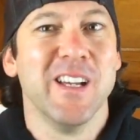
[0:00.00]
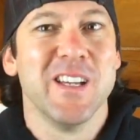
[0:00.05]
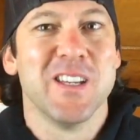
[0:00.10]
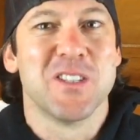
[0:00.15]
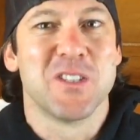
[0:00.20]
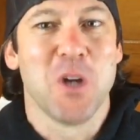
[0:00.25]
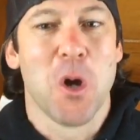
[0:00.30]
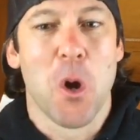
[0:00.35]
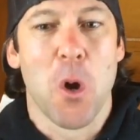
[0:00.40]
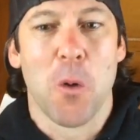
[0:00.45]

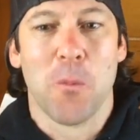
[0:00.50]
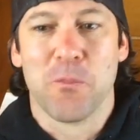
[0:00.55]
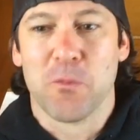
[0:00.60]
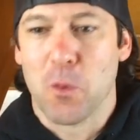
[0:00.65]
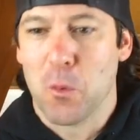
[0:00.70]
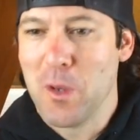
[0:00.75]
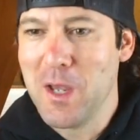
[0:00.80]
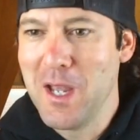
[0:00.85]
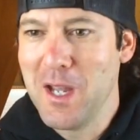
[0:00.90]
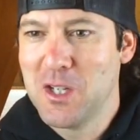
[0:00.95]
So
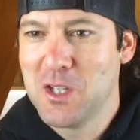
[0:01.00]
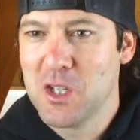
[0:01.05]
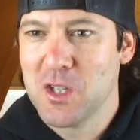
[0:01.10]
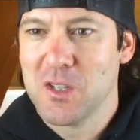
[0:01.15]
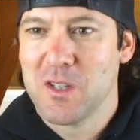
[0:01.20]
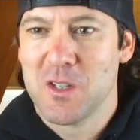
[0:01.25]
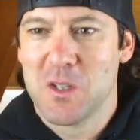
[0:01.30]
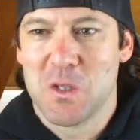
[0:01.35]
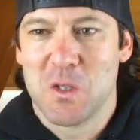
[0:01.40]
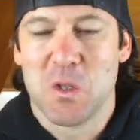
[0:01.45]
we each
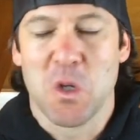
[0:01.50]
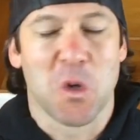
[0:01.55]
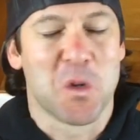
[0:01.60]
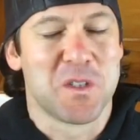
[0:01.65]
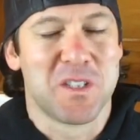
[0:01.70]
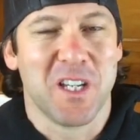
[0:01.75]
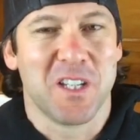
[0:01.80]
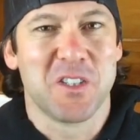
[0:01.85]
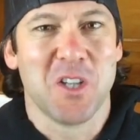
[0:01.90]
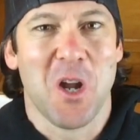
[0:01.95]
took
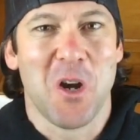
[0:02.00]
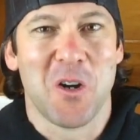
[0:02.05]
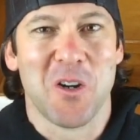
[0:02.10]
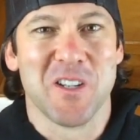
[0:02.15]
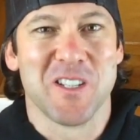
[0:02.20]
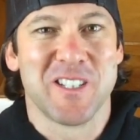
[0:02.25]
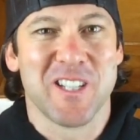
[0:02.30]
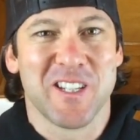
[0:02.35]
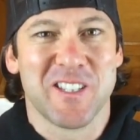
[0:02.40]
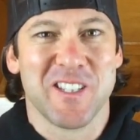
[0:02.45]

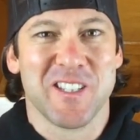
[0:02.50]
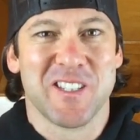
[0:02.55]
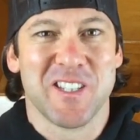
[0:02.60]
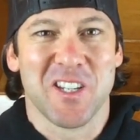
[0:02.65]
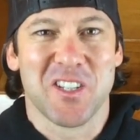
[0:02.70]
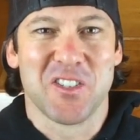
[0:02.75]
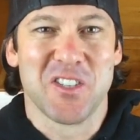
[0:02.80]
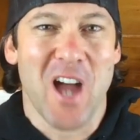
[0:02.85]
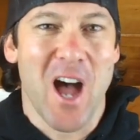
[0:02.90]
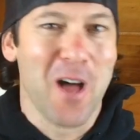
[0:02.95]

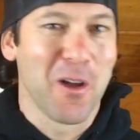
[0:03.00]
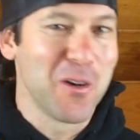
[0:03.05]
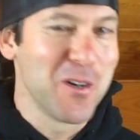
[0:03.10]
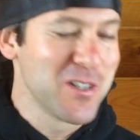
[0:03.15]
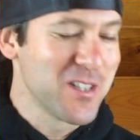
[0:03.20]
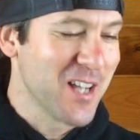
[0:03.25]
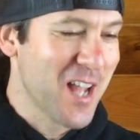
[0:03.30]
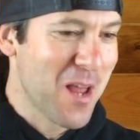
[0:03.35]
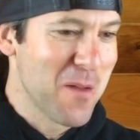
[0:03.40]
$666